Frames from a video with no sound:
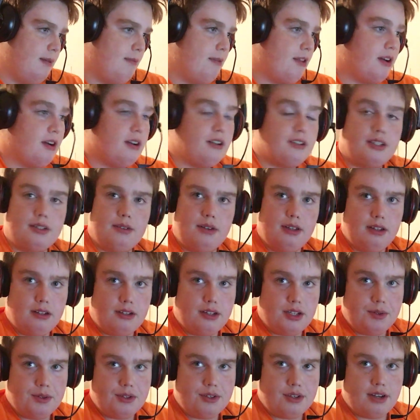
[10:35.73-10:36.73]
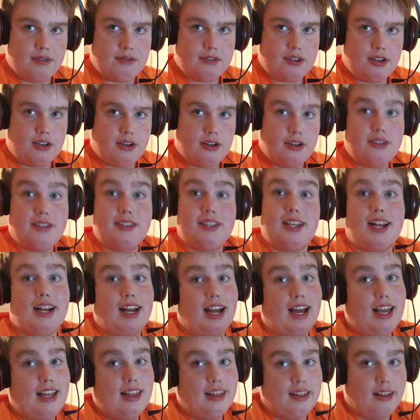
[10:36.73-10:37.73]
There are also other two-wheel drive cars that
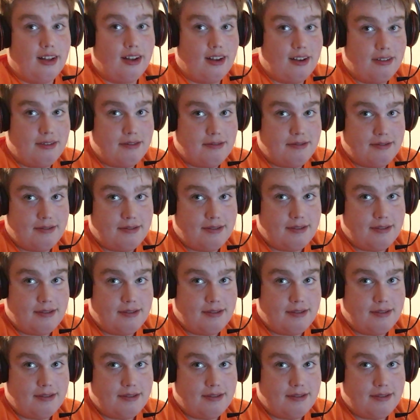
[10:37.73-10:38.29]
I love,